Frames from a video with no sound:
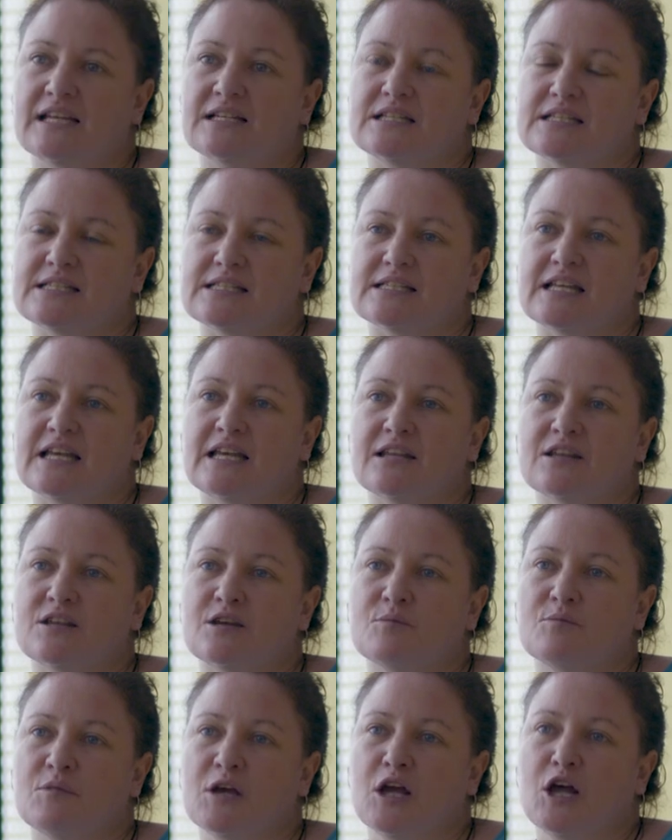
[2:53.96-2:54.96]
And to see
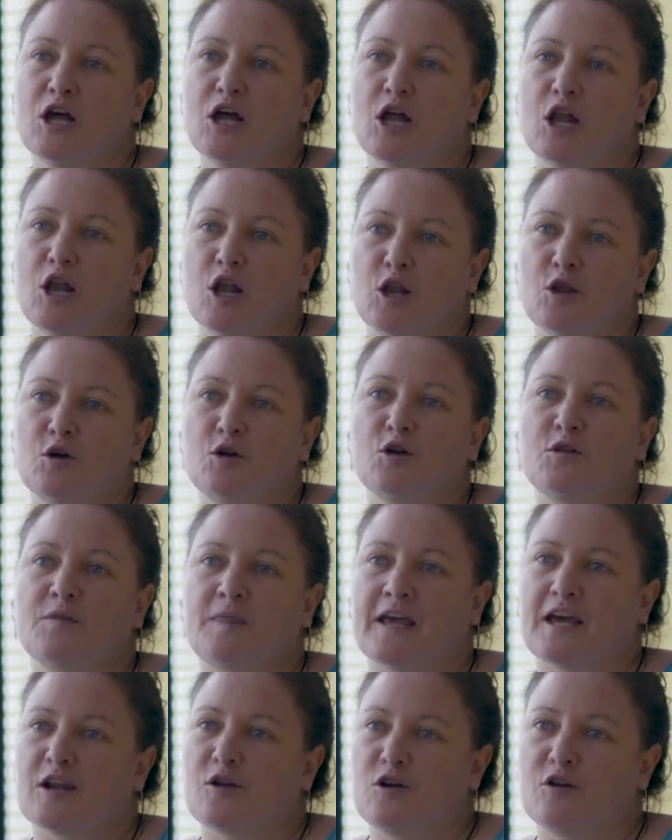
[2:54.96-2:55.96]
them learn
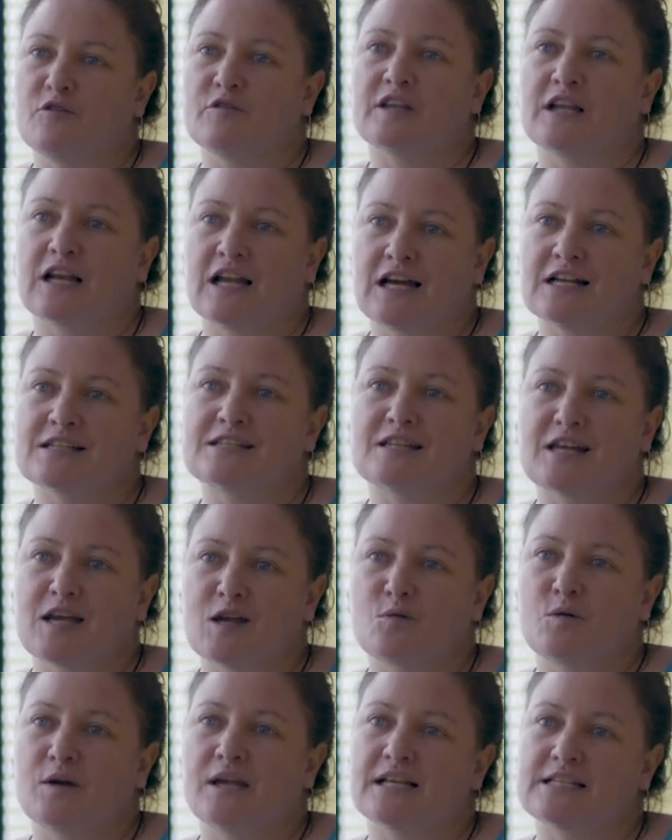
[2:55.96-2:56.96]
that over the last
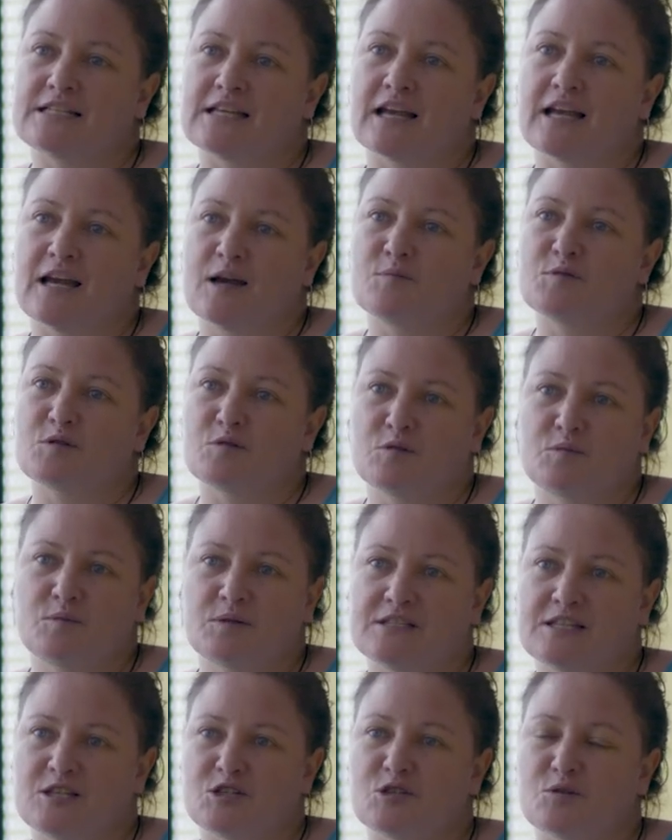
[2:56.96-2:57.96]
8 weeks and come to a
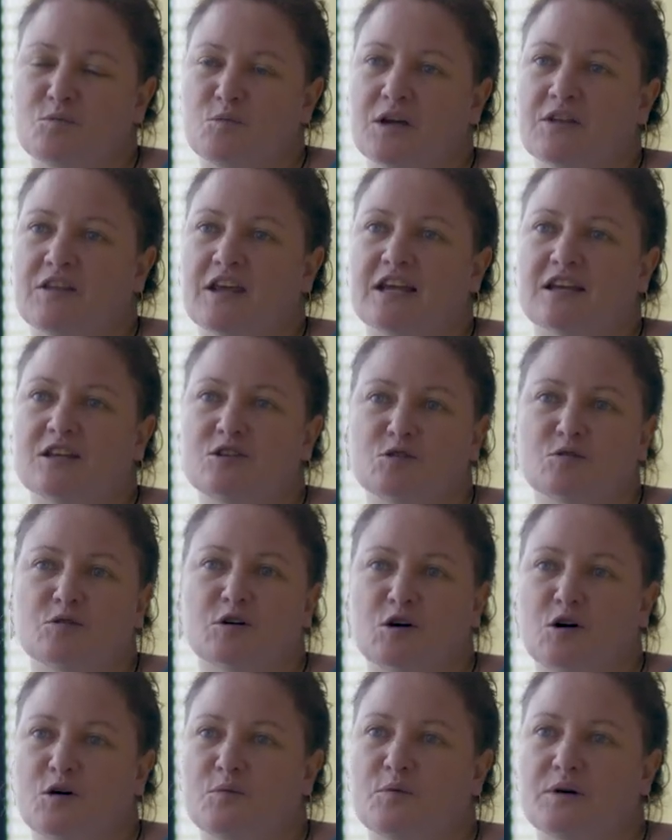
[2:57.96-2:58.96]
position where they can do
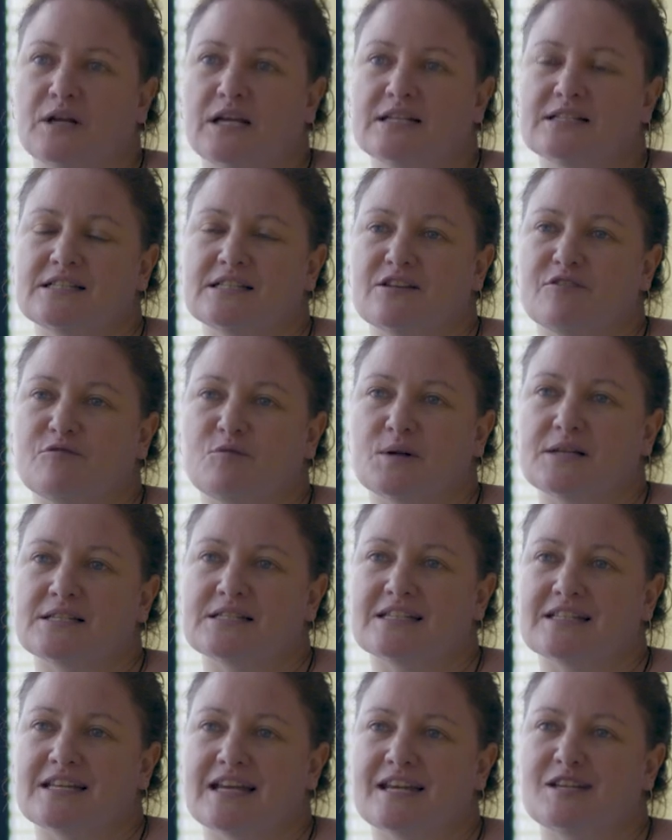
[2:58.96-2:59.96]
a comprehensive
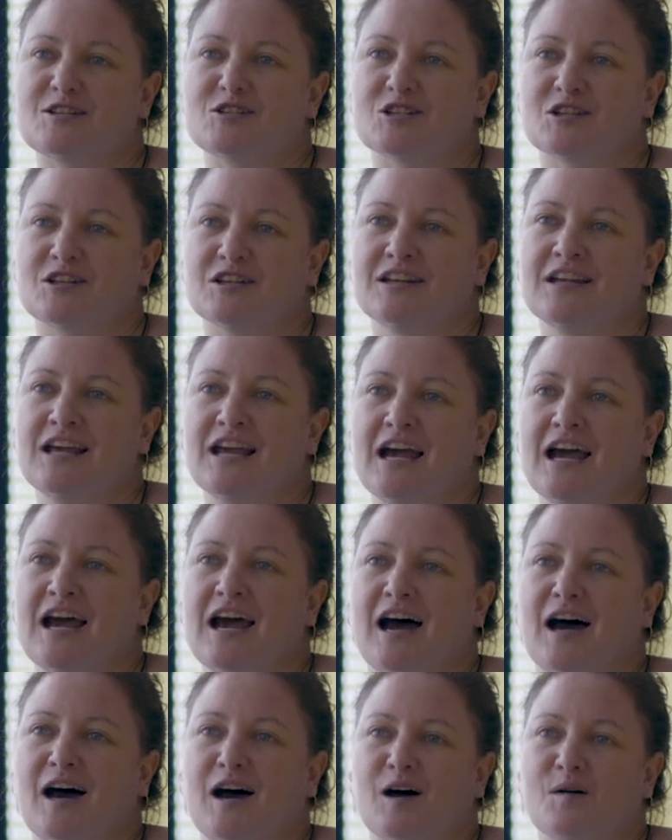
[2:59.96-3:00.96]
presentation
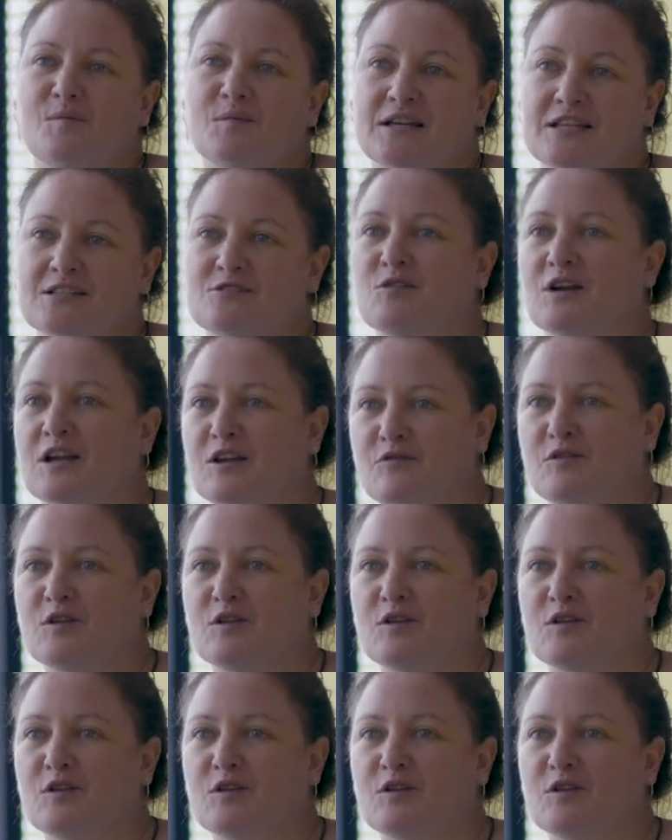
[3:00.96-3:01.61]
is really